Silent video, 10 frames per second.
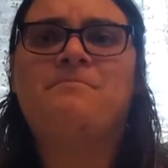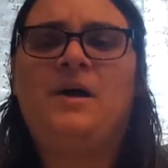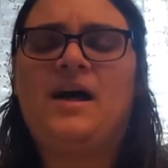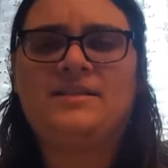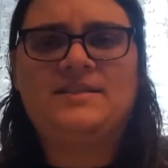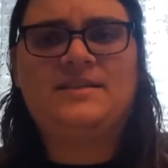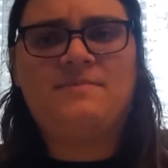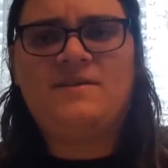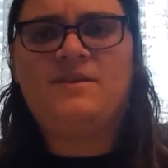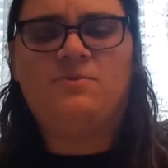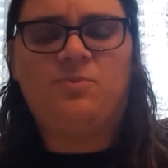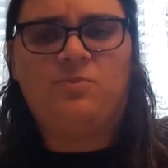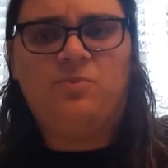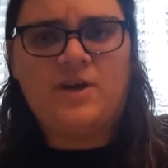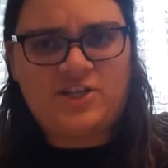boxes that made me
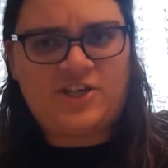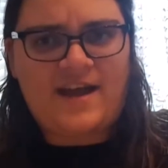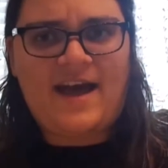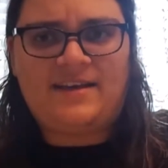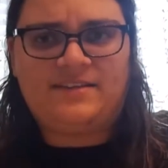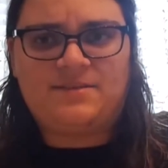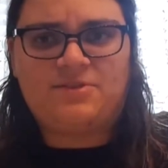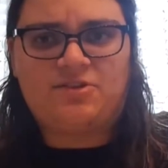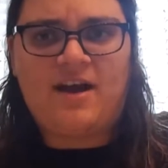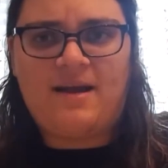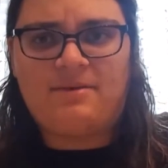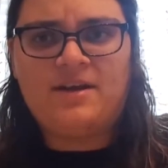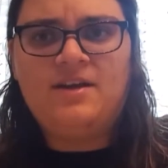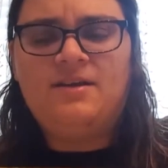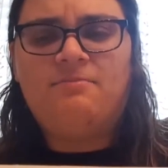wish I hadn't subscribed.
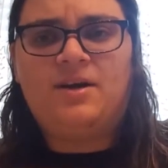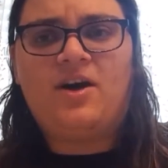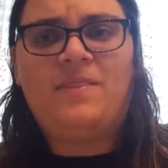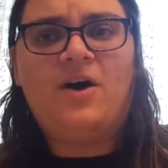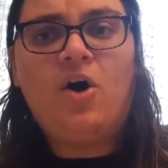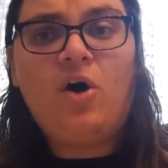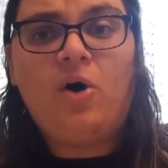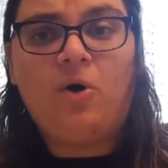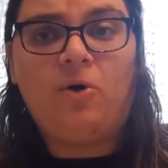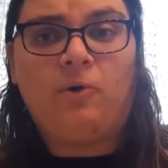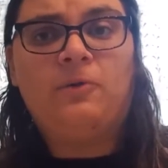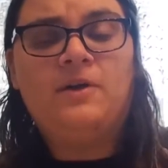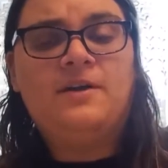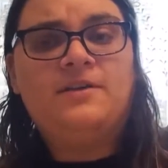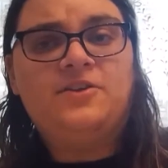But on the whole,
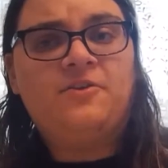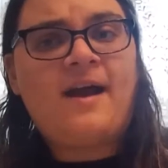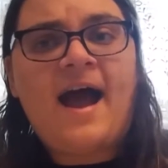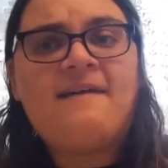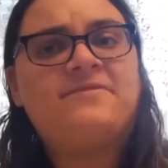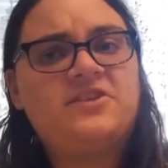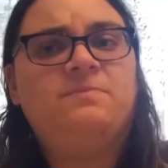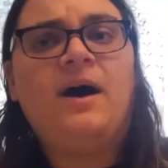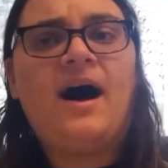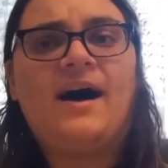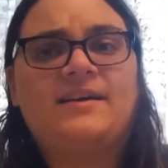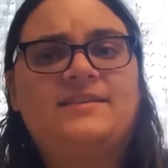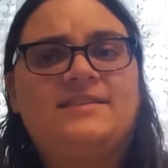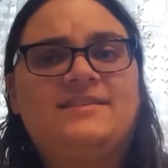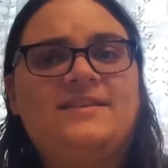your average
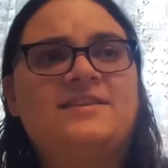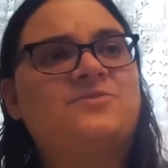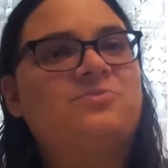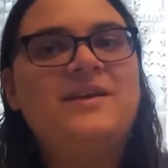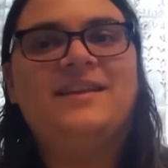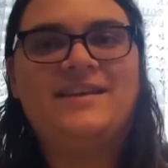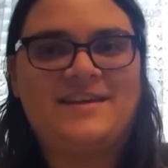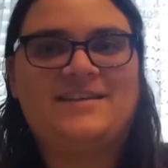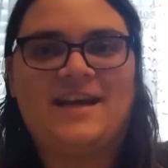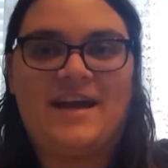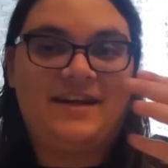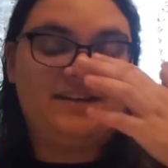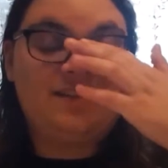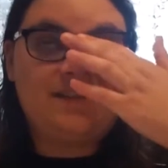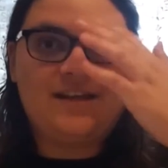box is really
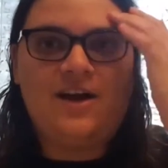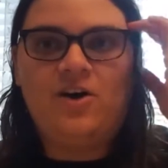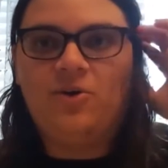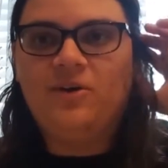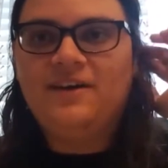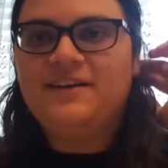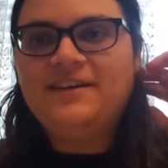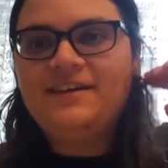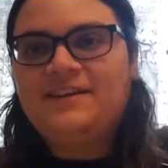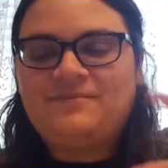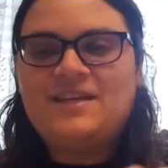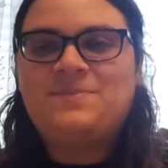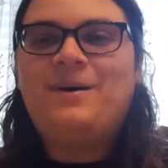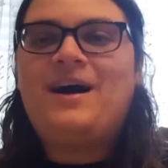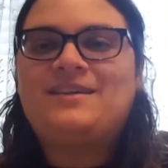exciting. So
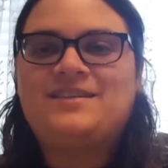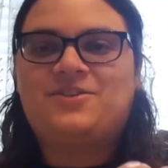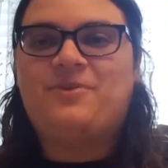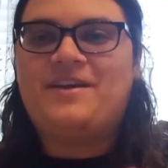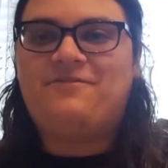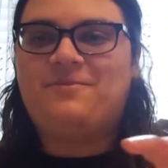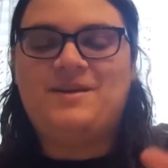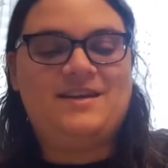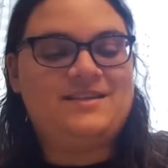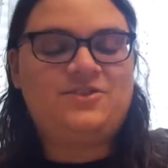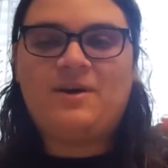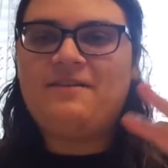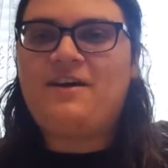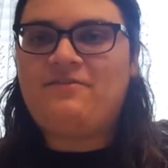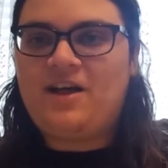this box is great for me. It's
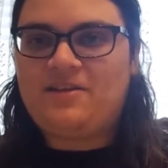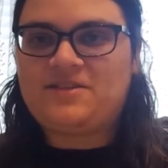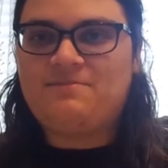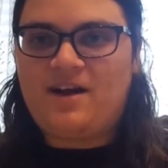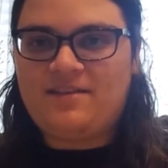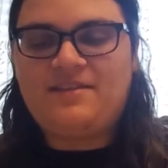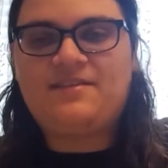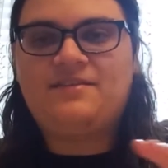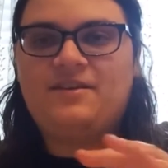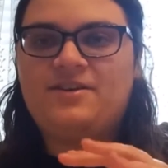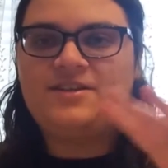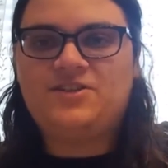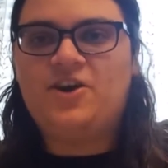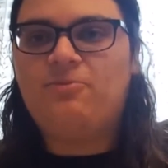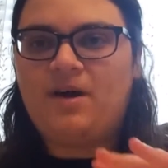$25 a month. There is
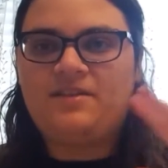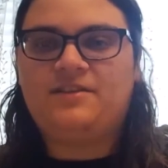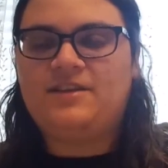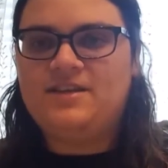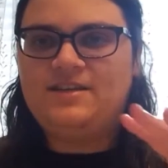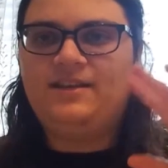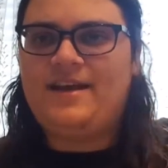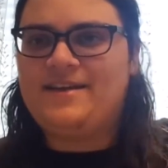no monthly